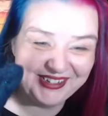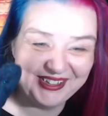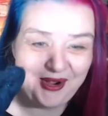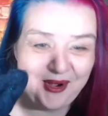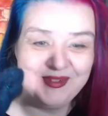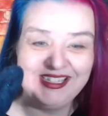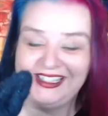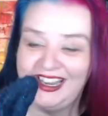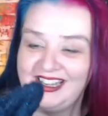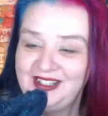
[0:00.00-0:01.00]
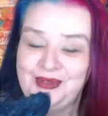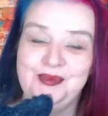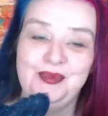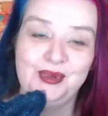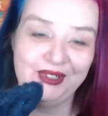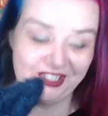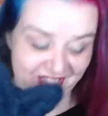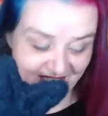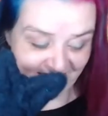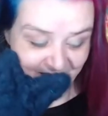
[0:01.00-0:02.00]
got a comedy dinosaur board
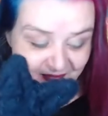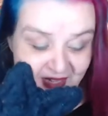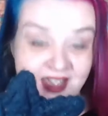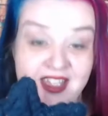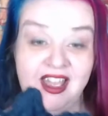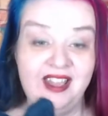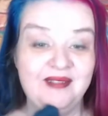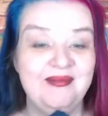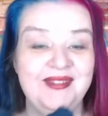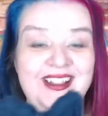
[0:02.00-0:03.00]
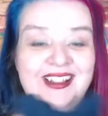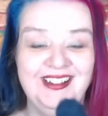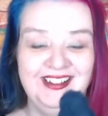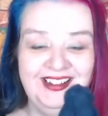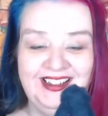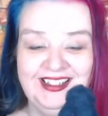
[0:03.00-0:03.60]
just now. Um, right,